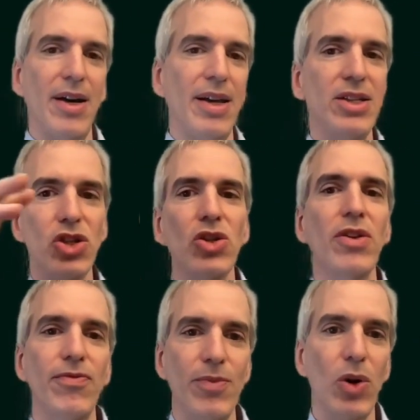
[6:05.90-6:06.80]

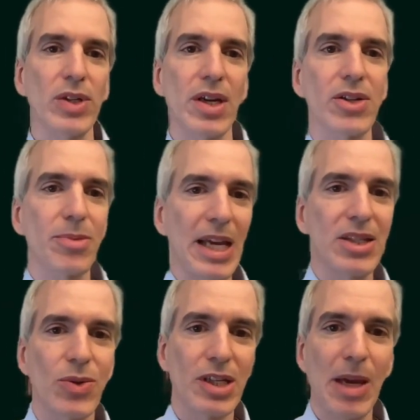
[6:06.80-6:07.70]
additional horizontal space
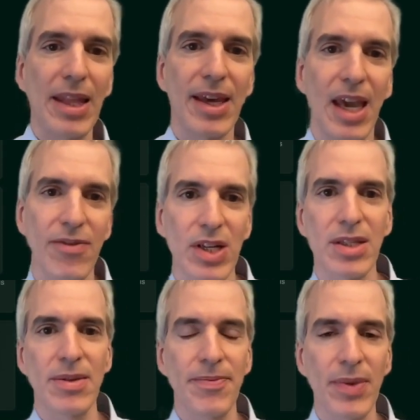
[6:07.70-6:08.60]
to expand the canvas.